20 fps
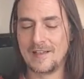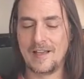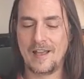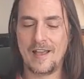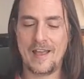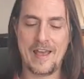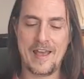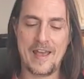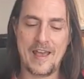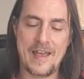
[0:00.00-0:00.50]

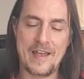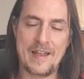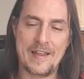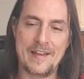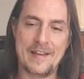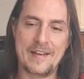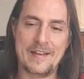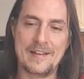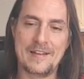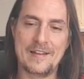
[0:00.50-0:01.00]

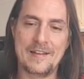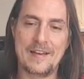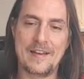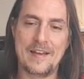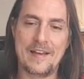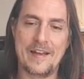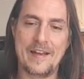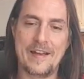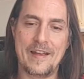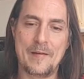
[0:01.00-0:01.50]
And
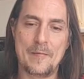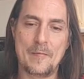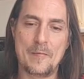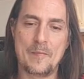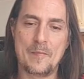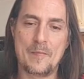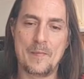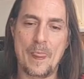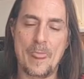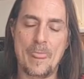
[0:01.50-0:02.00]

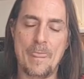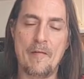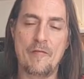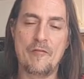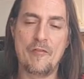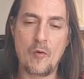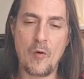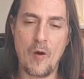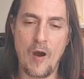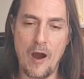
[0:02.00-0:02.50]
um,
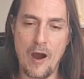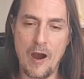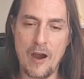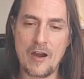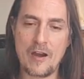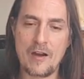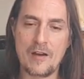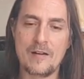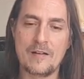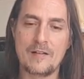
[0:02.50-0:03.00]
if you
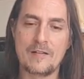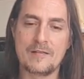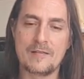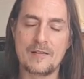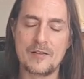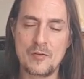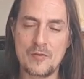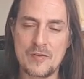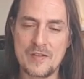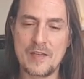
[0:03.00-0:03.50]
are
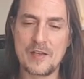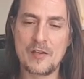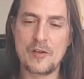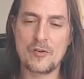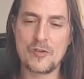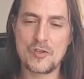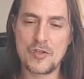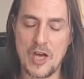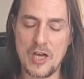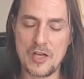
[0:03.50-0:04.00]
using your
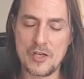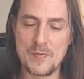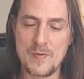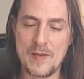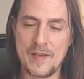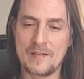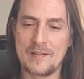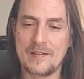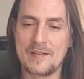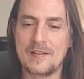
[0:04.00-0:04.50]

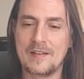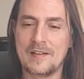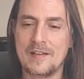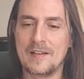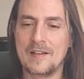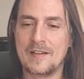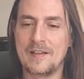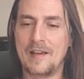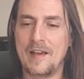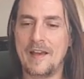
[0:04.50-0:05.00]
judgment,
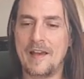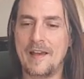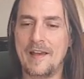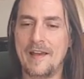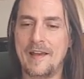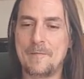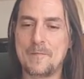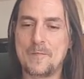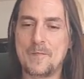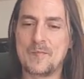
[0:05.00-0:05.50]

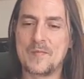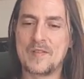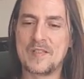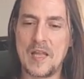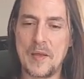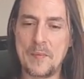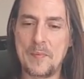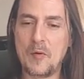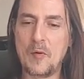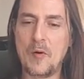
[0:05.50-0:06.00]
um,
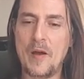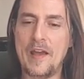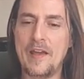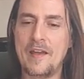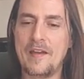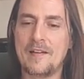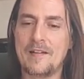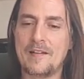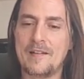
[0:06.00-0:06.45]
step away,